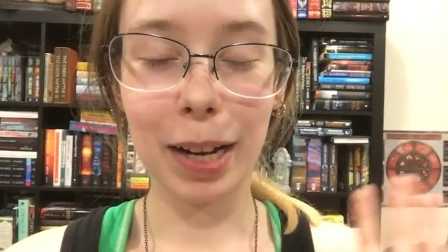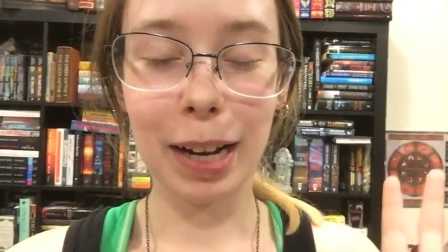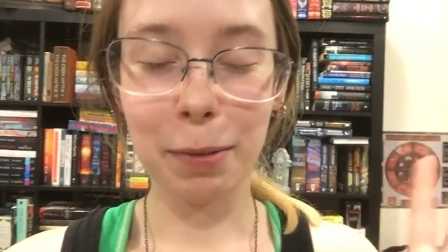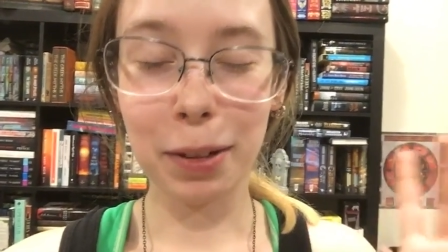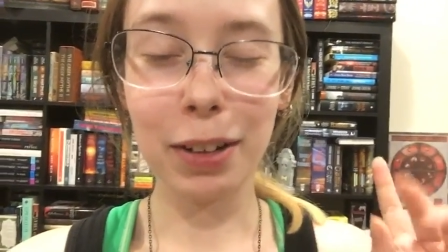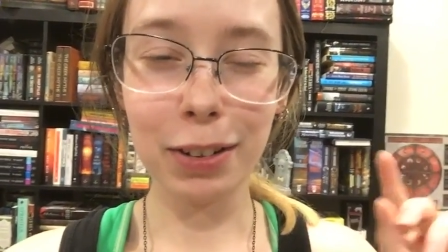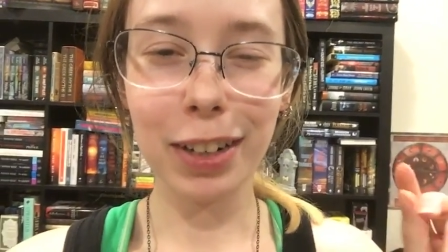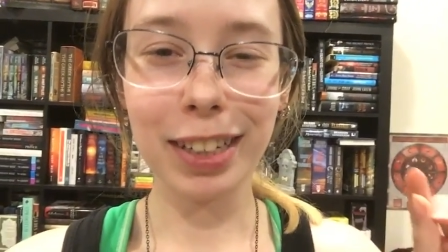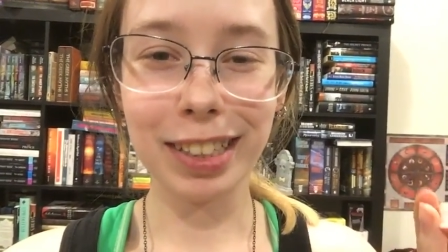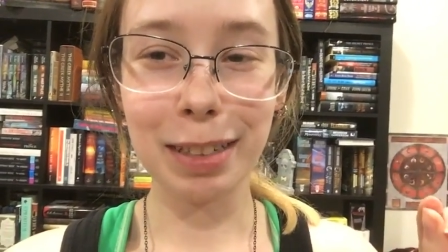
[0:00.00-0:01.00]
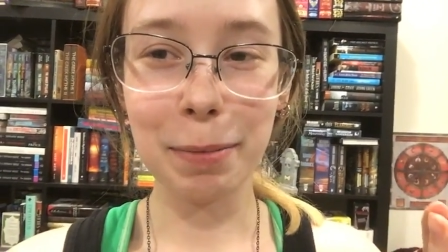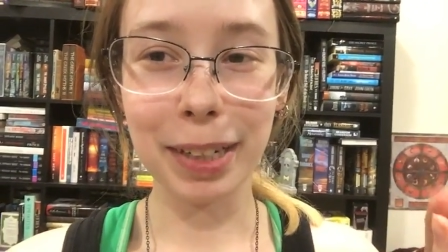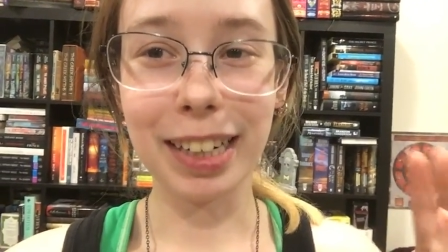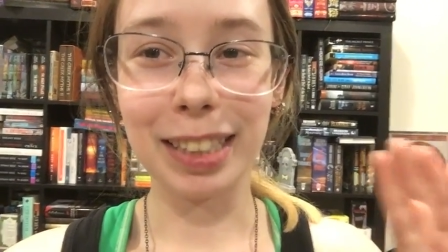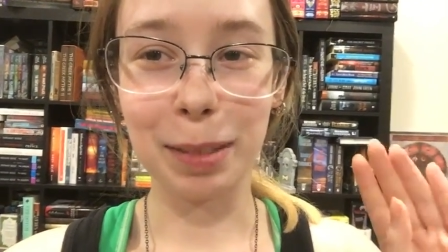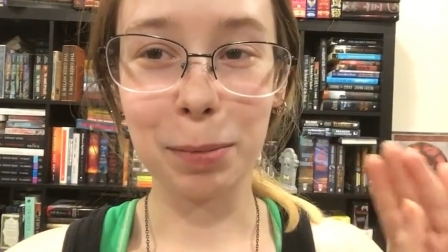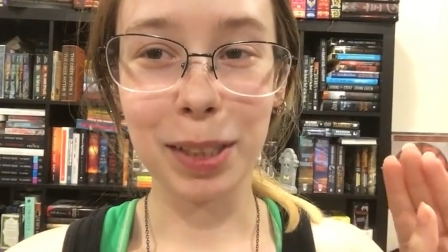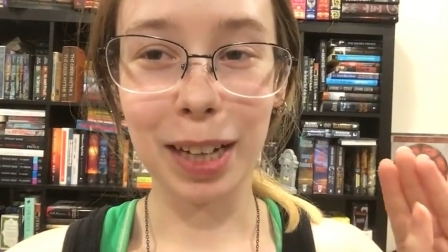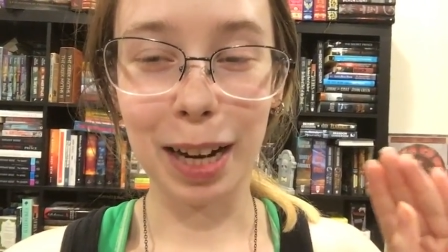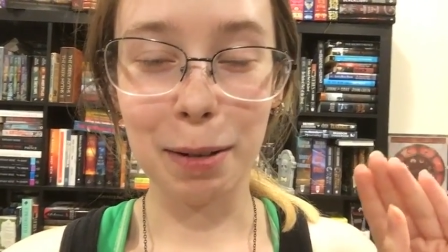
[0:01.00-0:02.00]
I, well, I read it a little bit because I'm
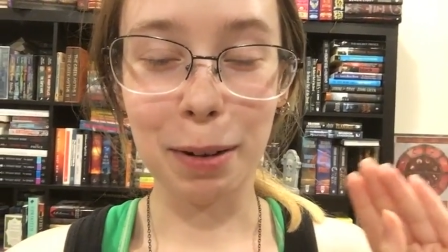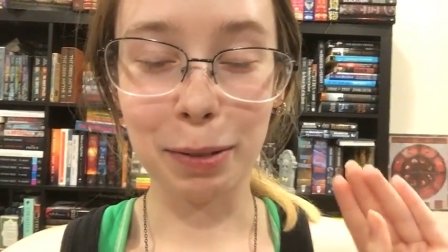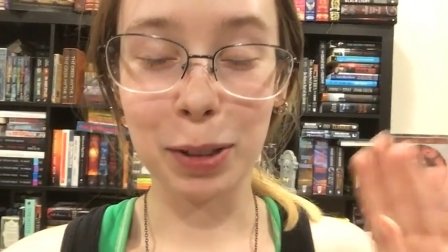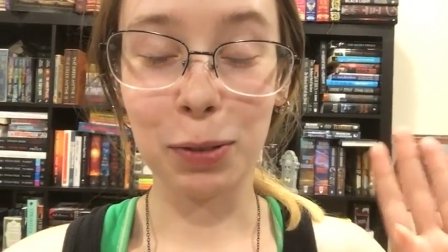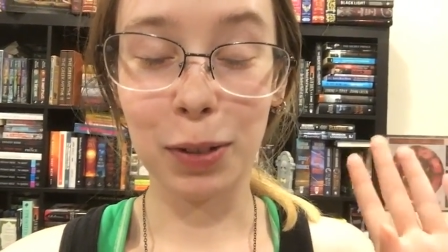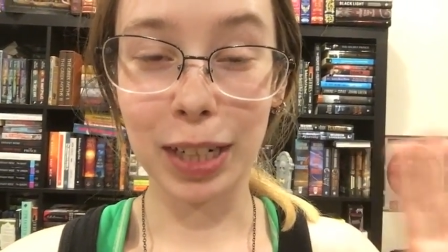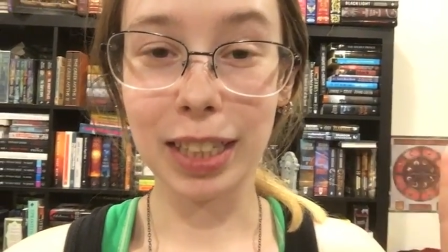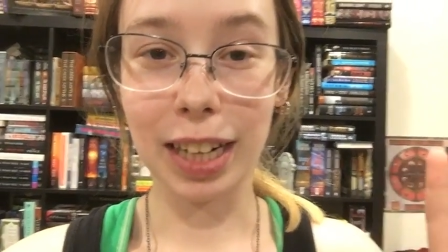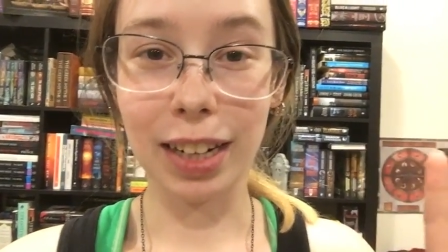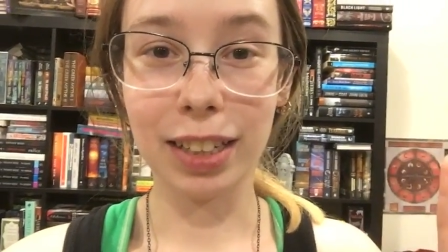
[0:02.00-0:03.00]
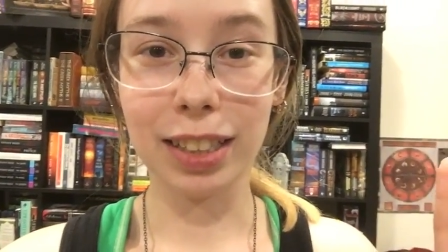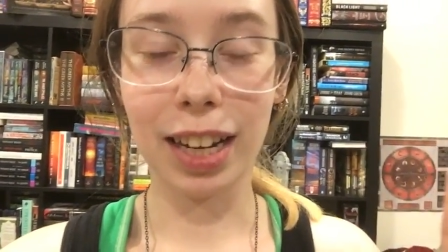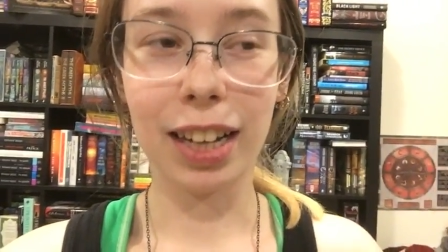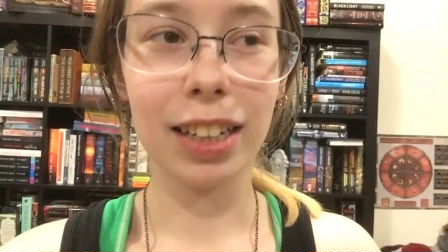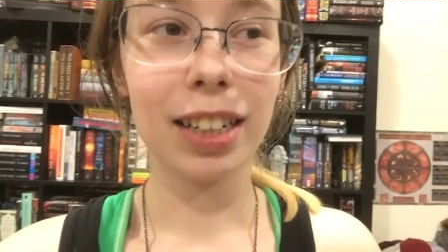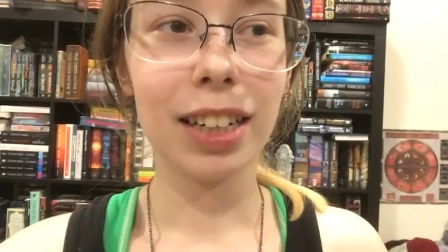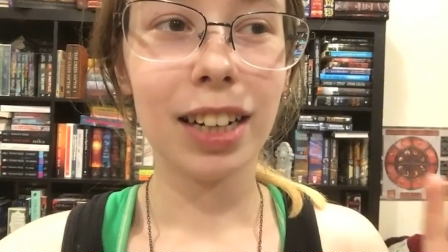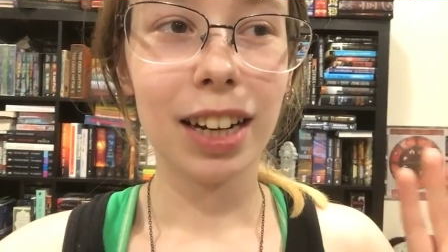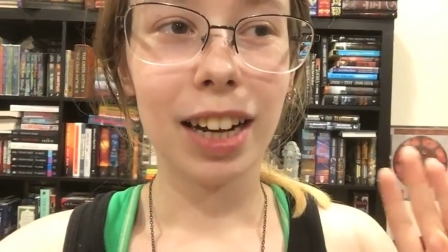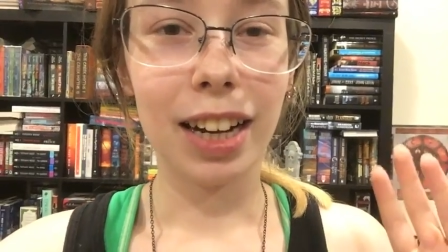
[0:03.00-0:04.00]
I, I, was very tired all day,
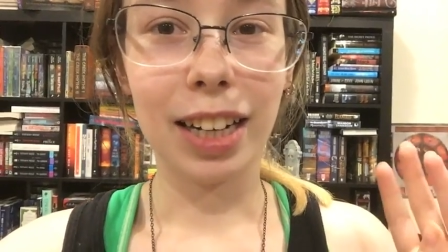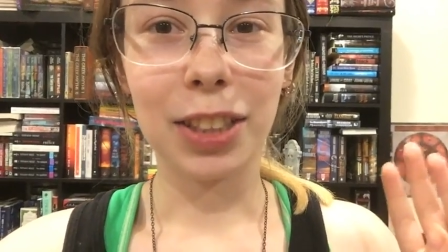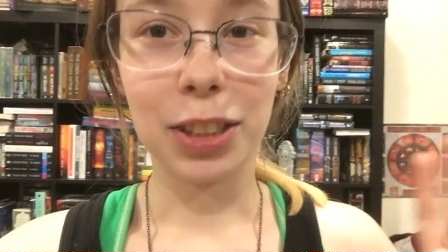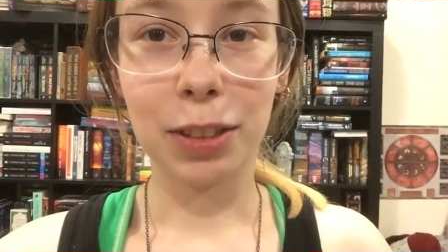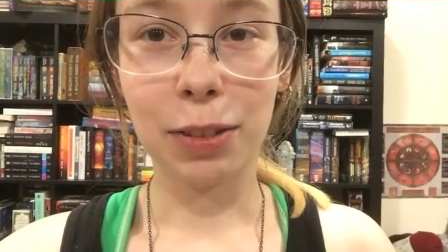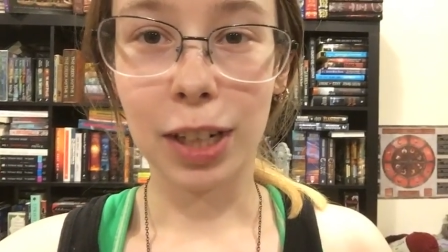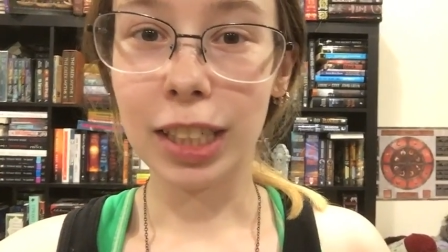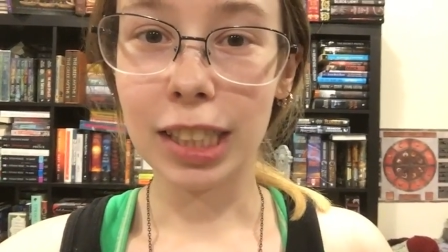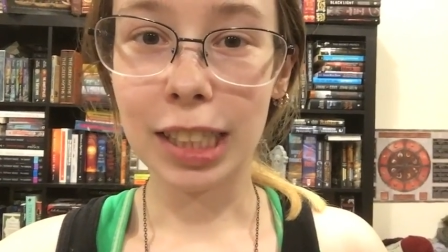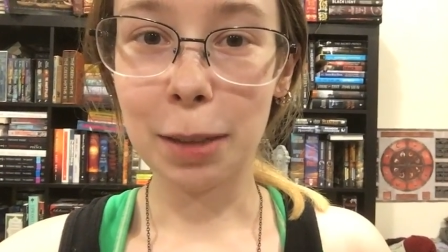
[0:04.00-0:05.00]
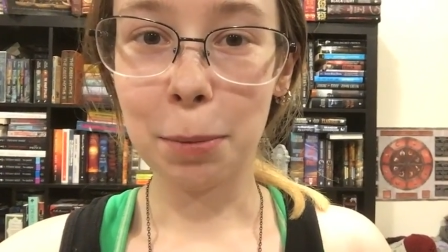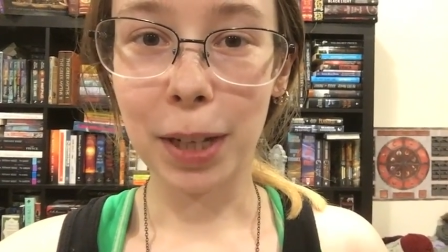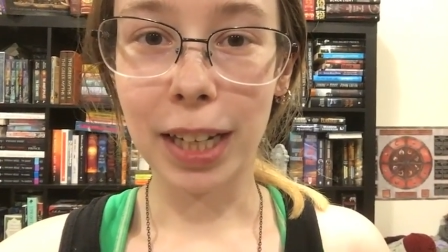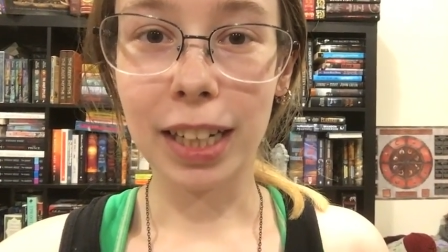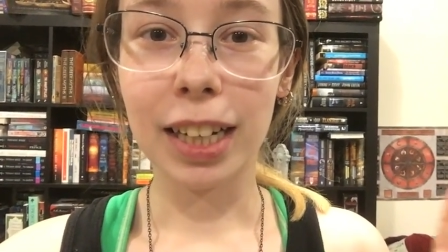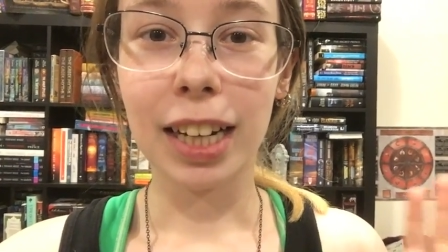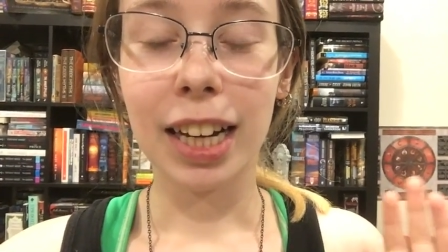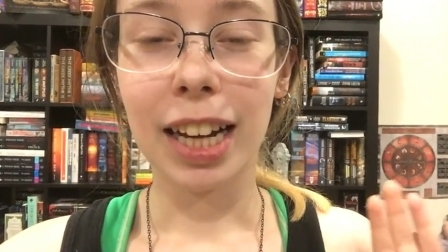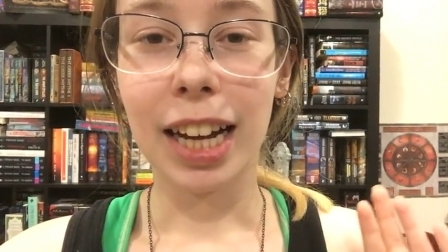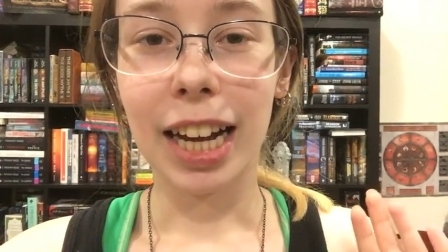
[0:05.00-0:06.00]
and I should have gone to sleep like
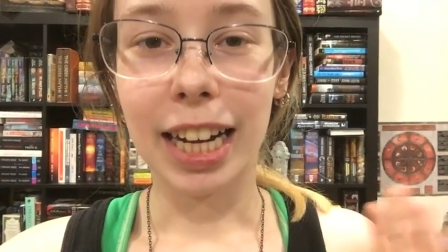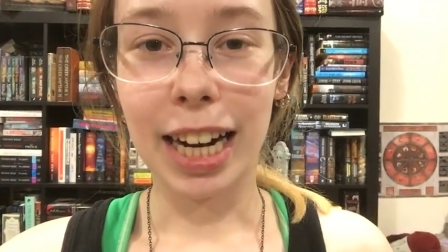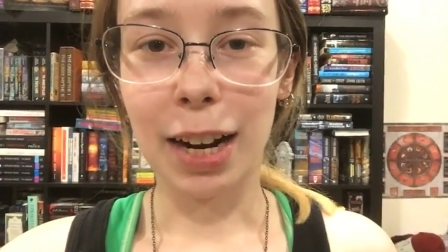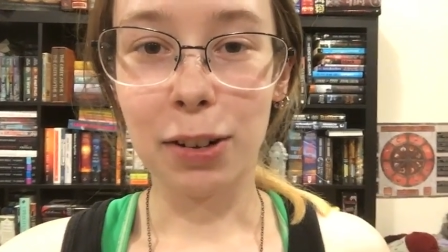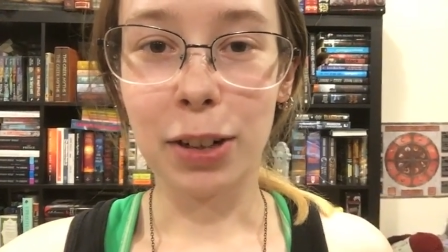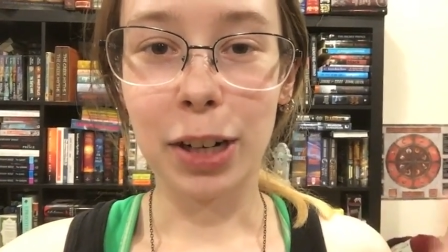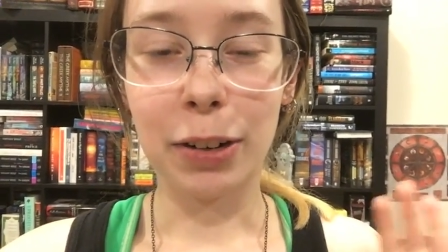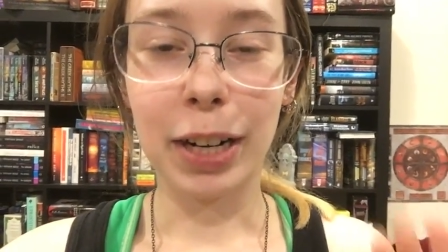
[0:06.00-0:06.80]
an hour ago.